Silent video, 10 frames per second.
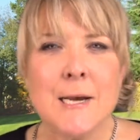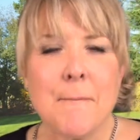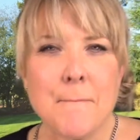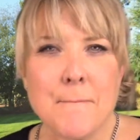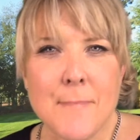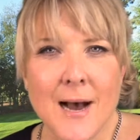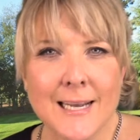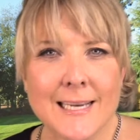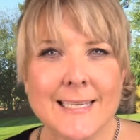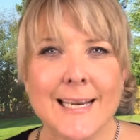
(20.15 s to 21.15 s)

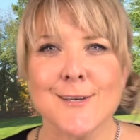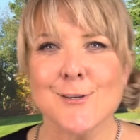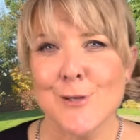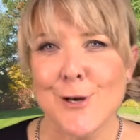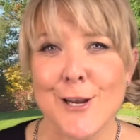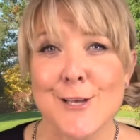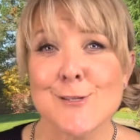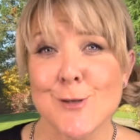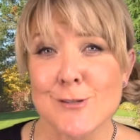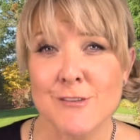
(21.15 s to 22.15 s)
muddy and dirty
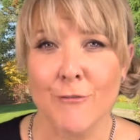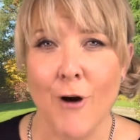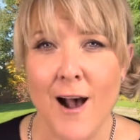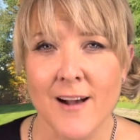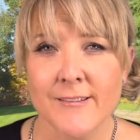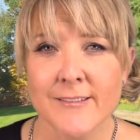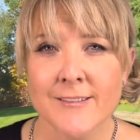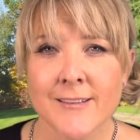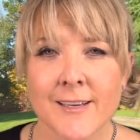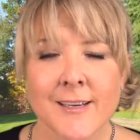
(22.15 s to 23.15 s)
sods of grass.